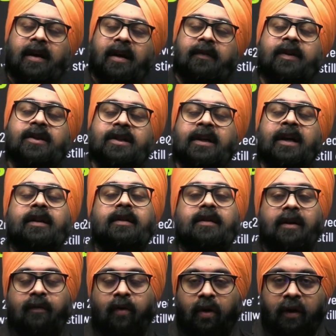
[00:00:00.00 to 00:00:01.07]
in which heat is
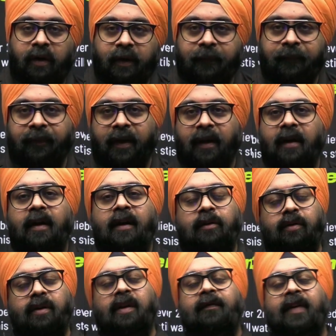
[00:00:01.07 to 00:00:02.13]
evolved. So it is a